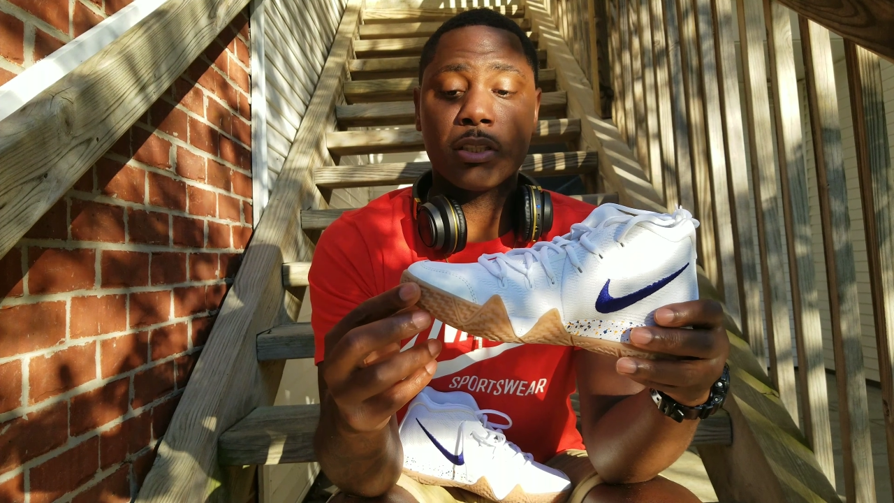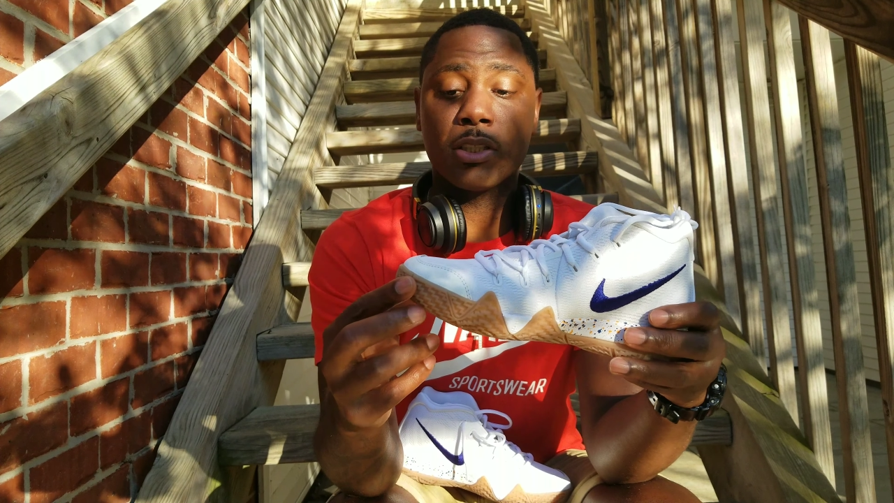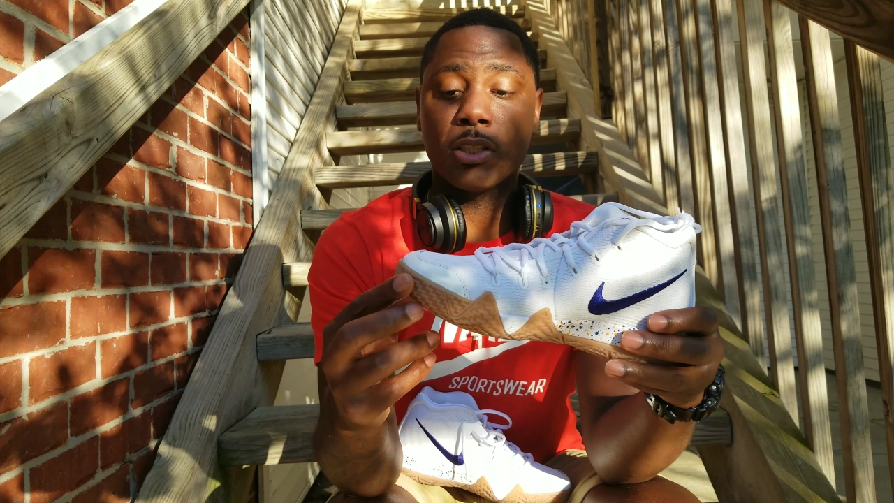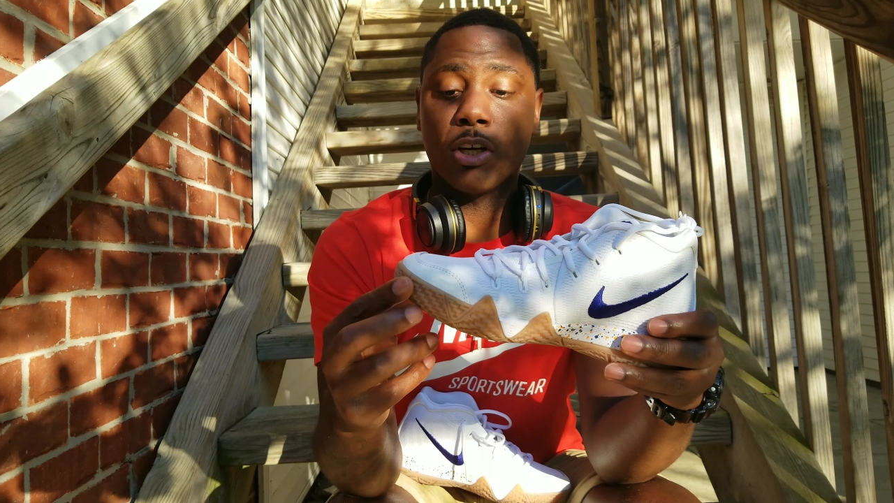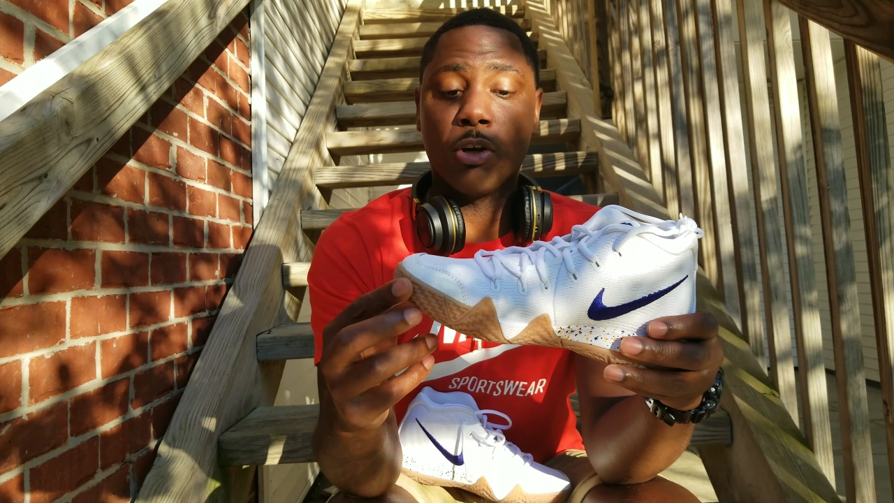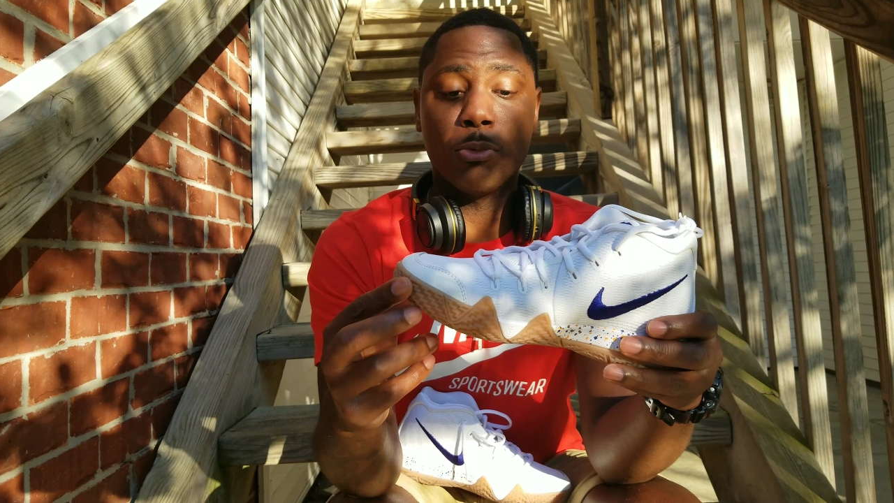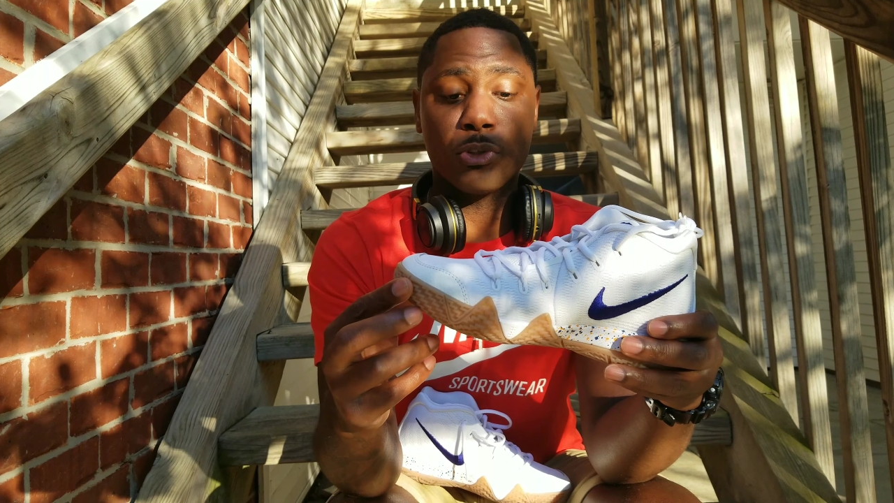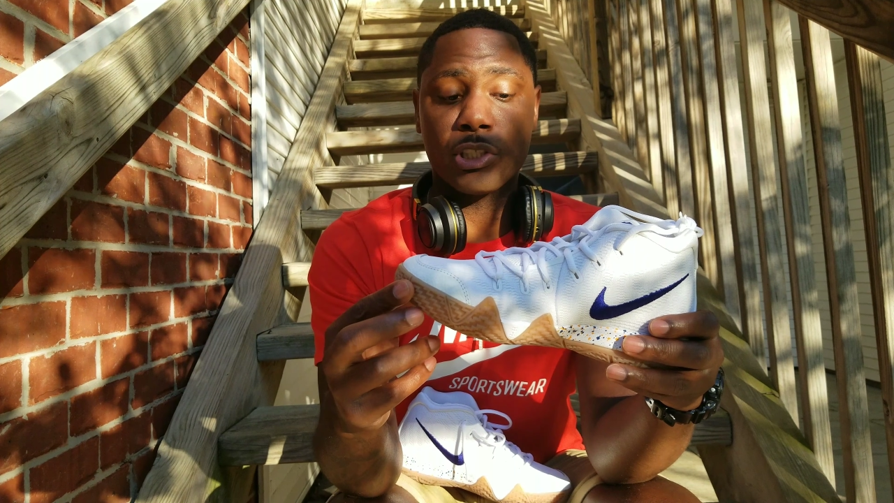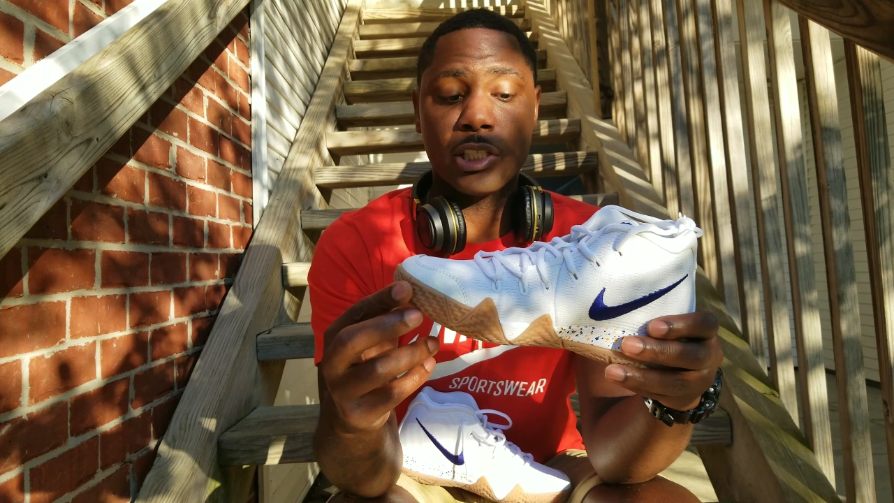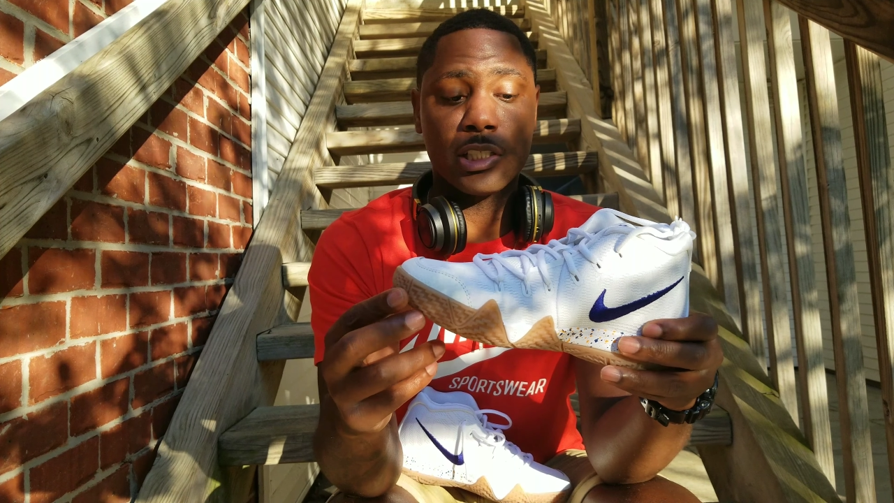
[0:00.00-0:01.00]
to
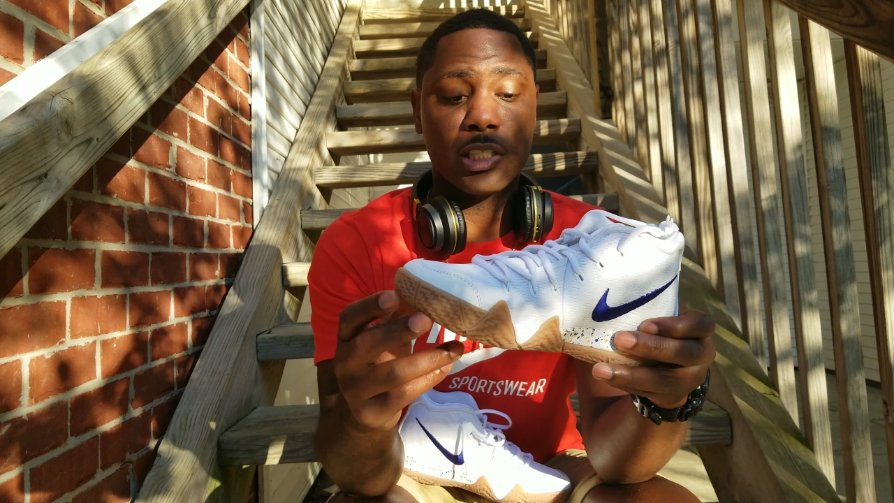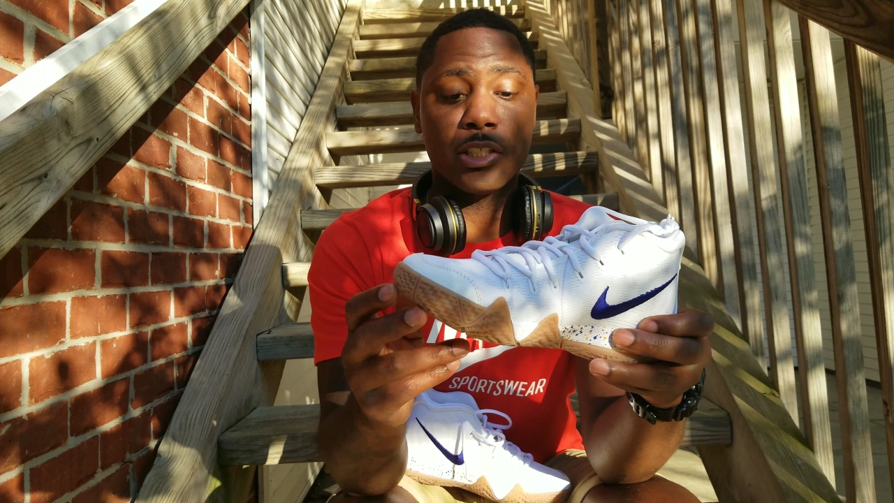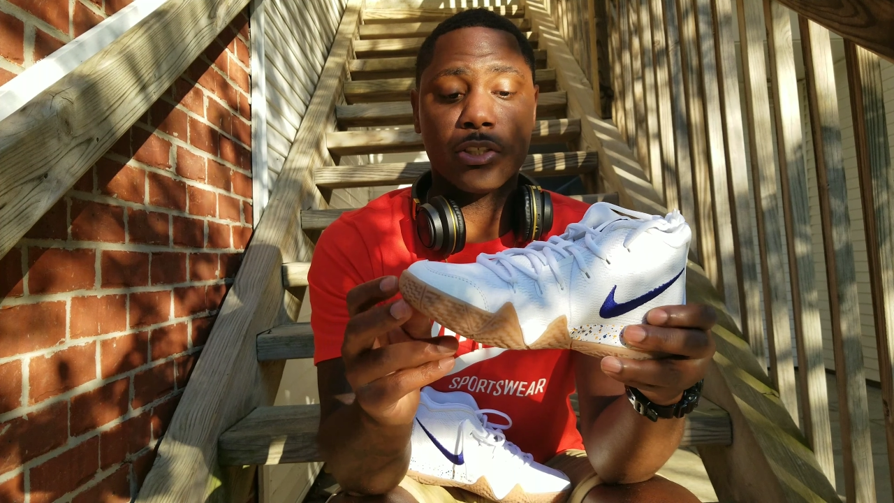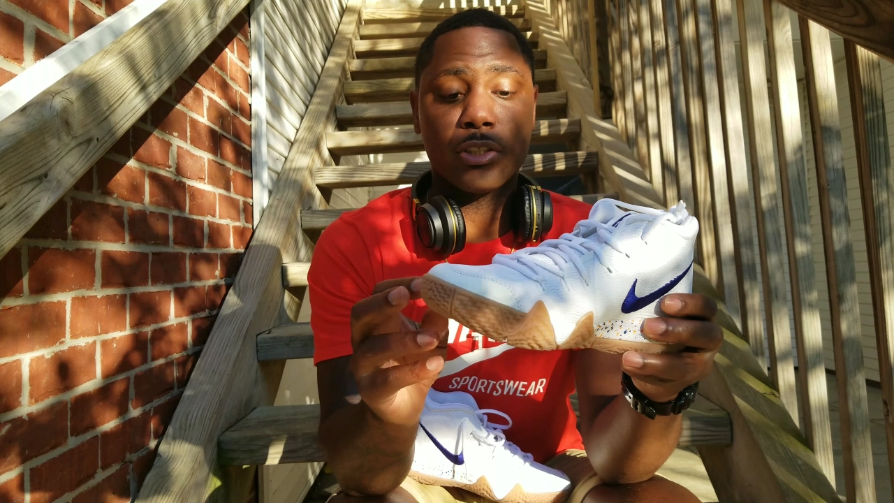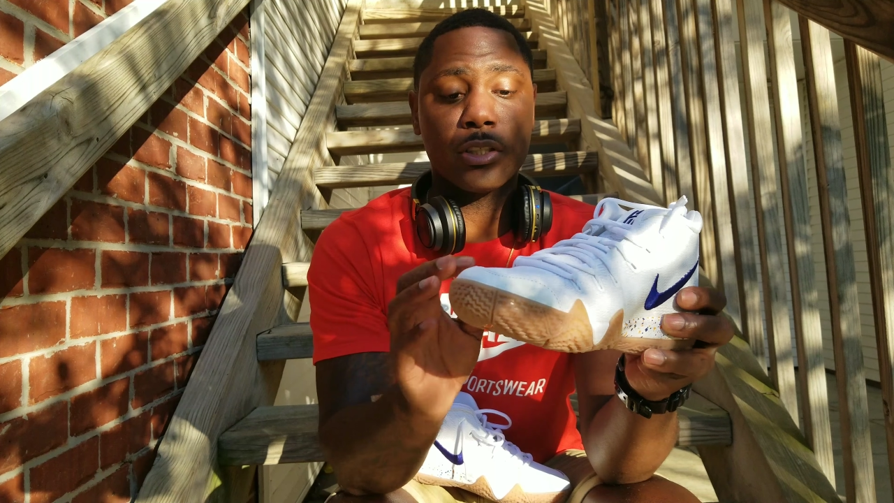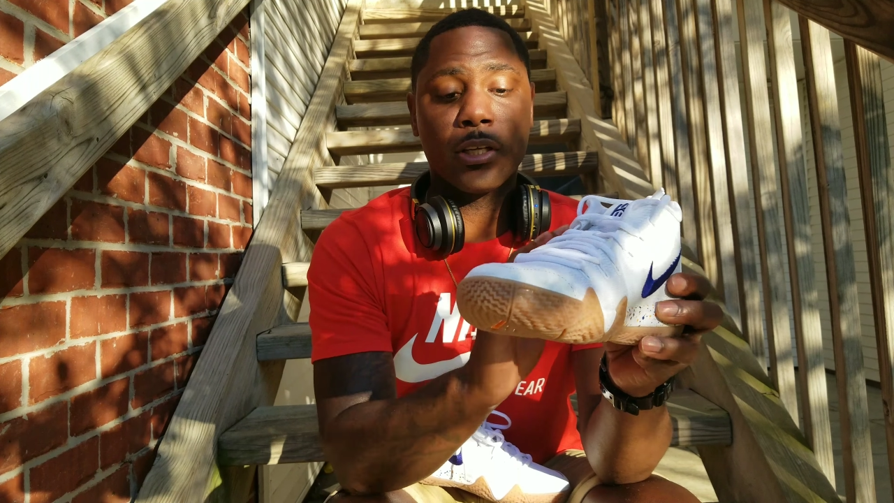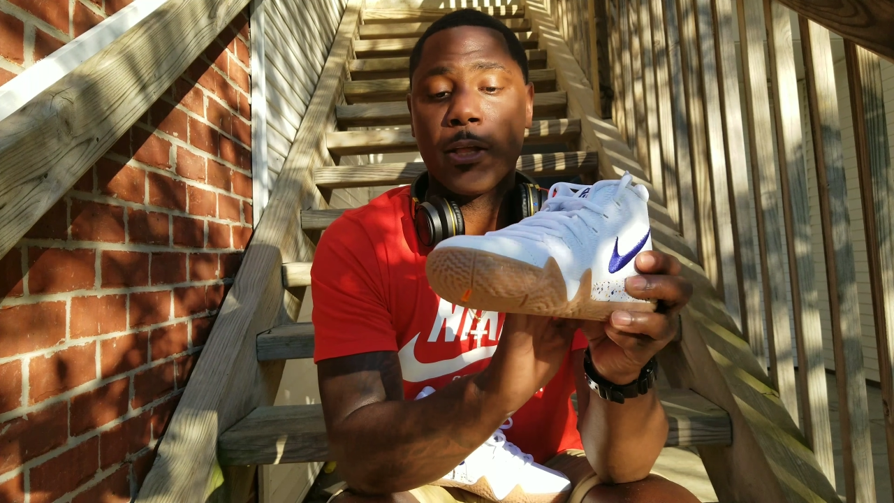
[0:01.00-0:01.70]
almost any sneaker.